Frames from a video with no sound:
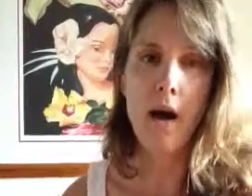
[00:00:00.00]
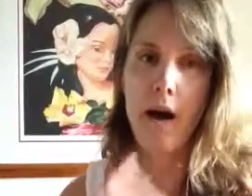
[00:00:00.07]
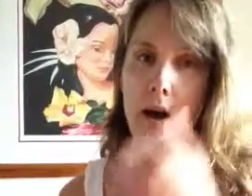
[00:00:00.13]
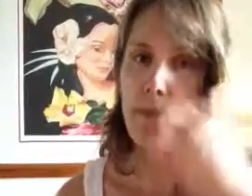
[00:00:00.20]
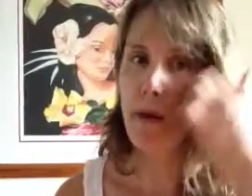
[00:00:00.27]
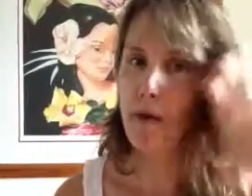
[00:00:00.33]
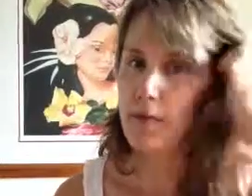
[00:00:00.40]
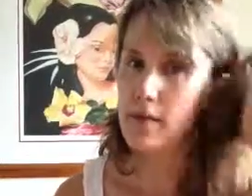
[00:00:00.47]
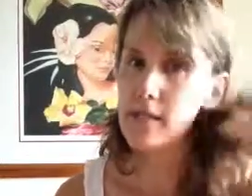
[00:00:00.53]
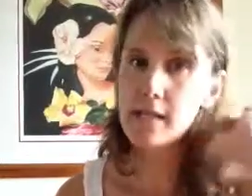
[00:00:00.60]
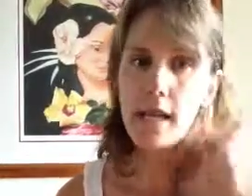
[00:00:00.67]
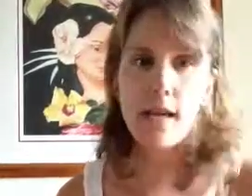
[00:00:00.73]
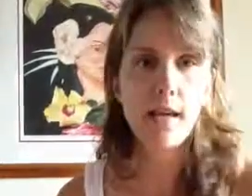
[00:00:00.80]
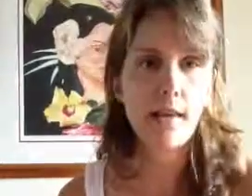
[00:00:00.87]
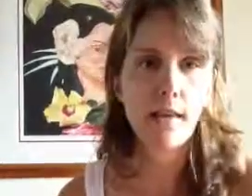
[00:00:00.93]
I was
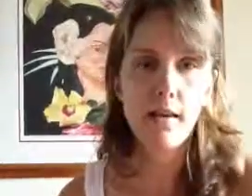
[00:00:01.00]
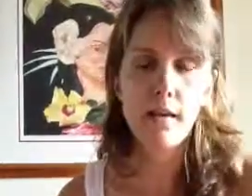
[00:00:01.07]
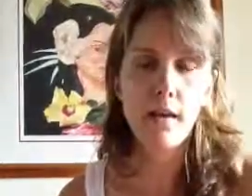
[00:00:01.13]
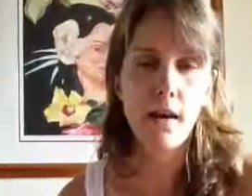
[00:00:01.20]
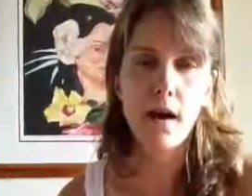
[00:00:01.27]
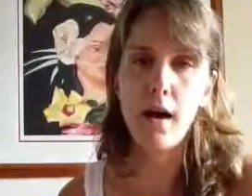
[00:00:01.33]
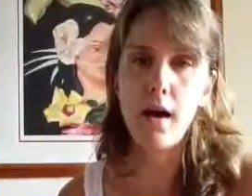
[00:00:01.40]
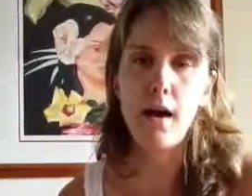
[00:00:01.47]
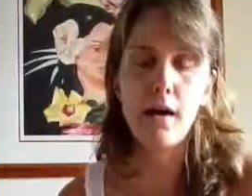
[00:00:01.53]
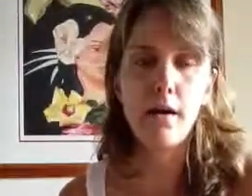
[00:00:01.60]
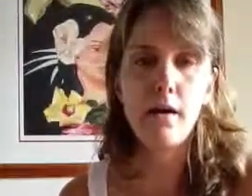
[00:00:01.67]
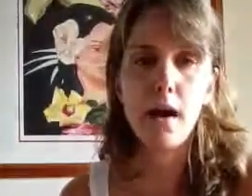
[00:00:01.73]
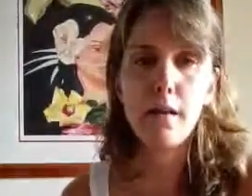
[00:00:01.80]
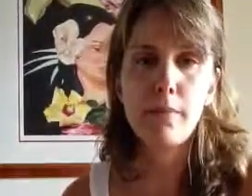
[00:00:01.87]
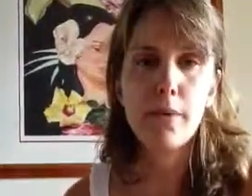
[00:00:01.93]
taking
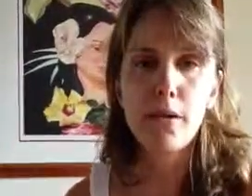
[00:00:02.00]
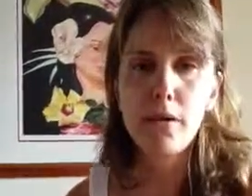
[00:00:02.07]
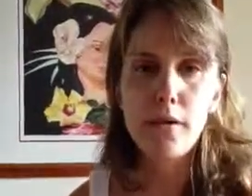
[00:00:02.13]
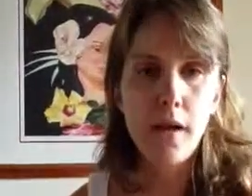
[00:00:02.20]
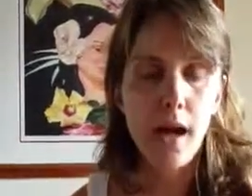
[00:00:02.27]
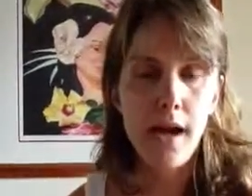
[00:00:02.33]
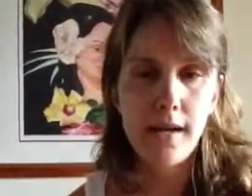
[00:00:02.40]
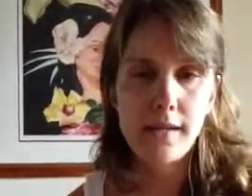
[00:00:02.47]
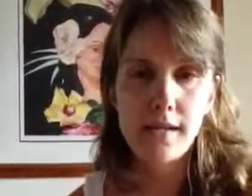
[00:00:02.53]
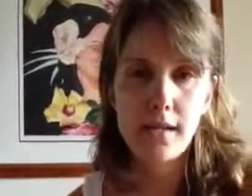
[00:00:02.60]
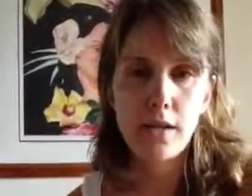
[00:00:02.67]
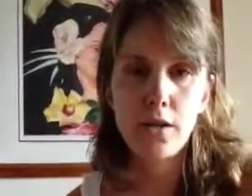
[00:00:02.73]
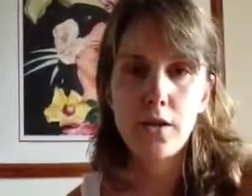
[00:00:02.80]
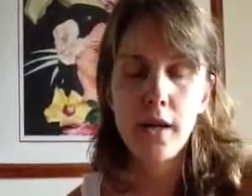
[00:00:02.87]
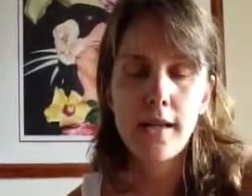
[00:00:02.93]
Iburogas
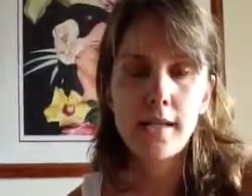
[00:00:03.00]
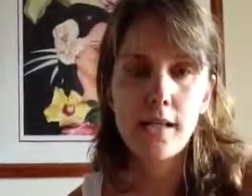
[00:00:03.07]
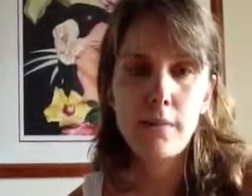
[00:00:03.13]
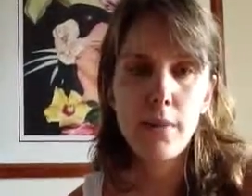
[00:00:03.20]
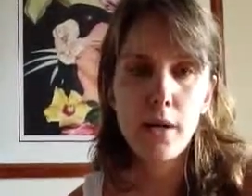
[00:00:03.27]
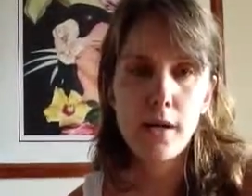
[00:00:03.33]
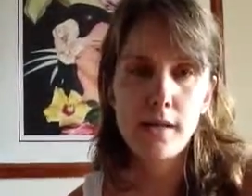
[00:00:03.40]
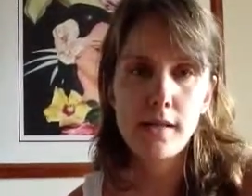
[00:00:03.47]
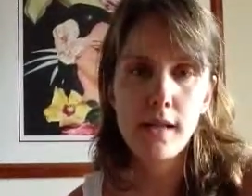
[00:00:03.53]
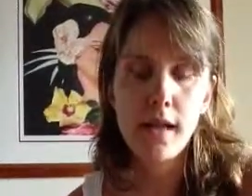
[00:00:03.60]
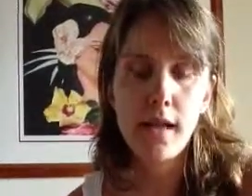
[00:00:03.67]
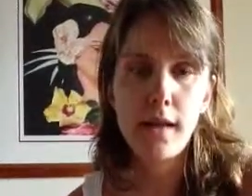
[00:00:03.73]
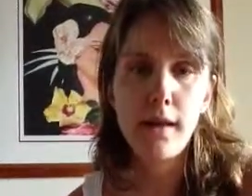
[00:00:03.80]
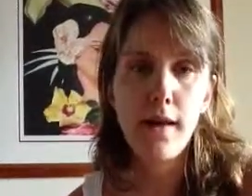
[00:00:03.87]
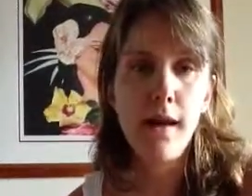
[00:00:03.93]
like a crazy
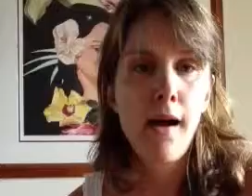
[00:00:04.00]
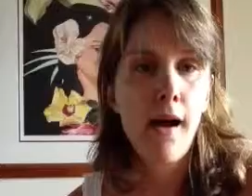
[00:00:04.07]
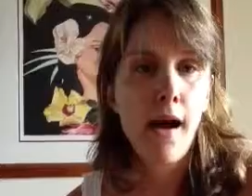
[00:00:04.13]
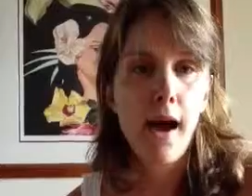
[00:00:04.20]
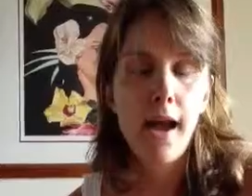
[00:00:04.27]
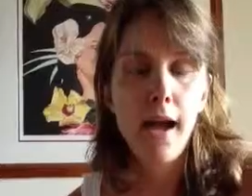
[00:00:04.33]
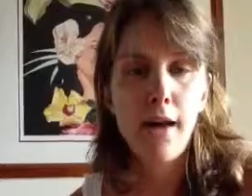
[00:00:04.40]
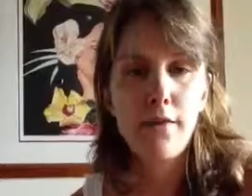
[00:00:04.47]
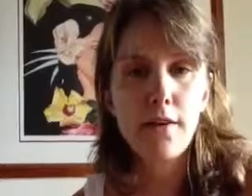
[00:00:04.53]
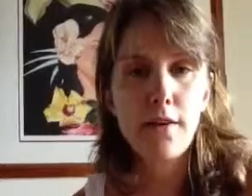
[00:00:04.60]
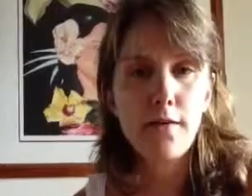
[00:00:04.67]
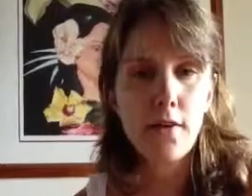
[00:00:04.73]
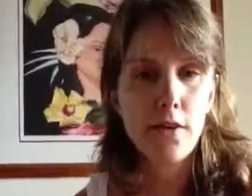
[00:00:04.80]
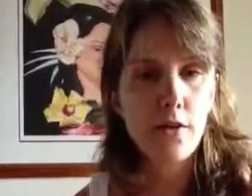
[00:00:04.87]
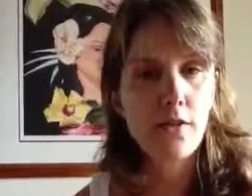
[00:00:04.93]
person. I haven't
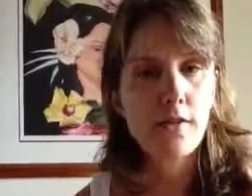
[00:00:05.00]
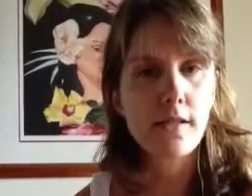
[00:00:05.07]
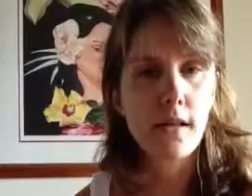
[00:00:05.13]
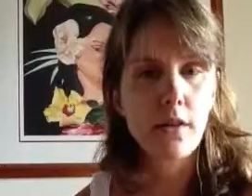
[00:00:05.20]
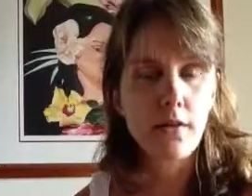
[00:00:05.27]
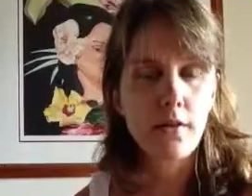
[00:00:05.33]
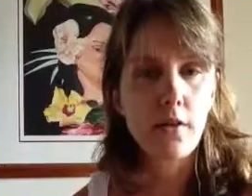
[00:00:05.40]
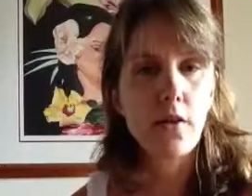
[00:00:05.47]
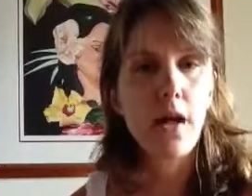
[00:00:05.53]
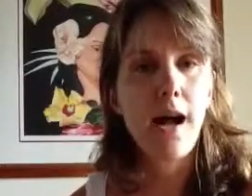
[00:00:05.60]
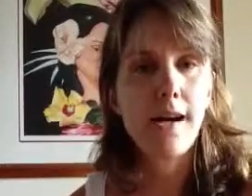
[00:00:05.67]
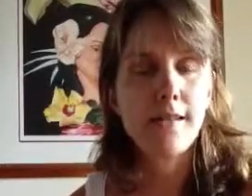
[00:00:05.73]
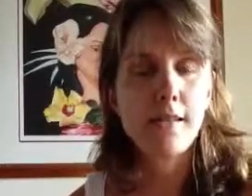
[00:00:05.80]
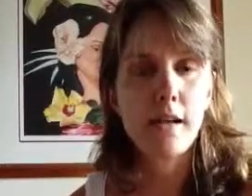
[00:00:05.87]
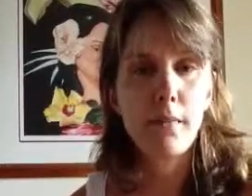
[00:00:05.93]
even used that over the
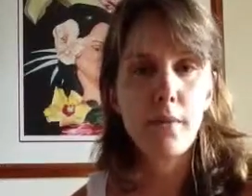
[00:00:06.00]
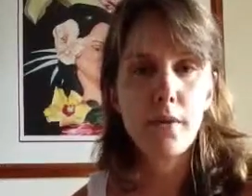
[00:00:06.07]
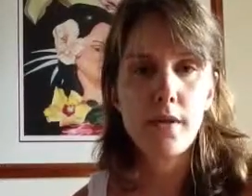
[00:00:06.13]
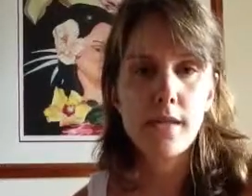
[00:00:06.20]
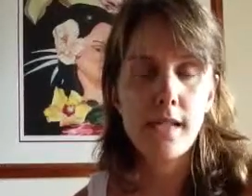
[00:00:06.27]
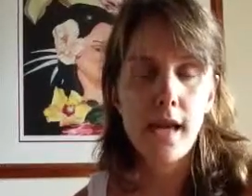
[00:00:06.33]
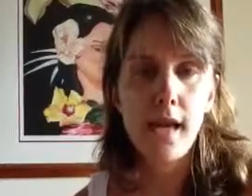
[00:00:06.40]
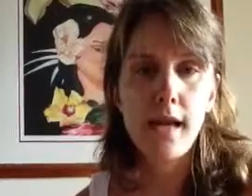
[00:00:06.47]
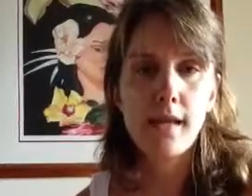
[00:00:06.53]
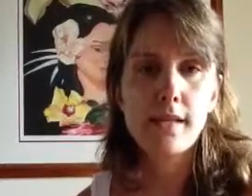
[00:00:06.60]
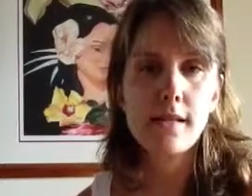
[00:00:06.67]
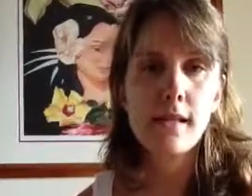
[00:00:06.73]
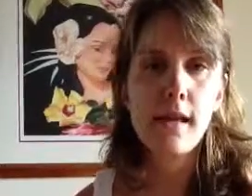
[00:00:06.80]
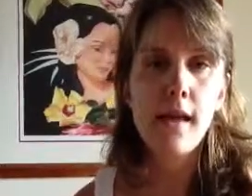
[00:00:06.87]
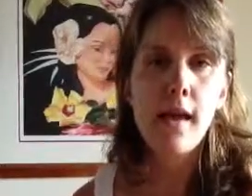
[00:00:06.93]
last couple of
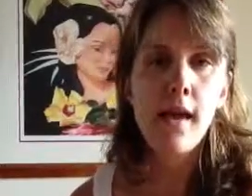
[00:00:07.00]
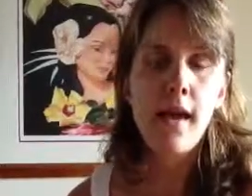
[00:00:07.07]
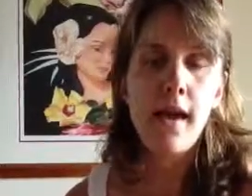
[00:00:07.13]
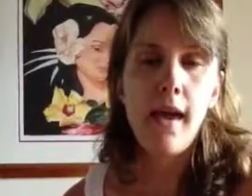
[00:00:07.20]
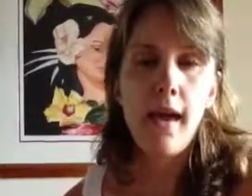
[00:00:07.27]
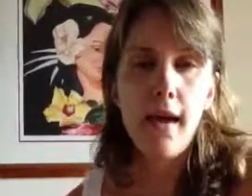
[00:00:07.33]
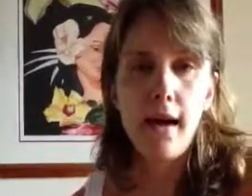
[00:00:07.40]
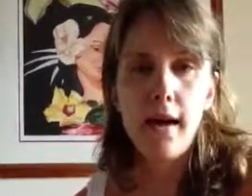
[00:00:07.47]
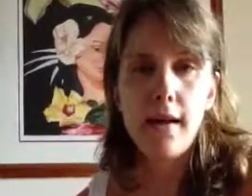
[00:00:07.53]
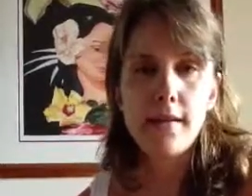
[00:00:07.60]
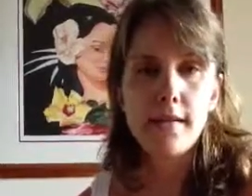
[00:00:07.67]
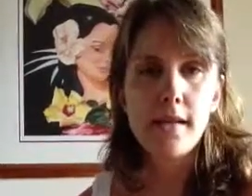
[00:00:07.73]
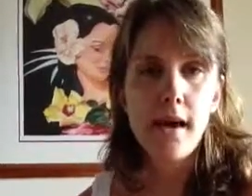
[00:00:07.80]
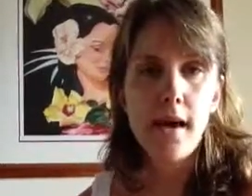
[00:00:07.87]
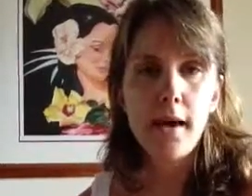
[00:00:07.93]
days. And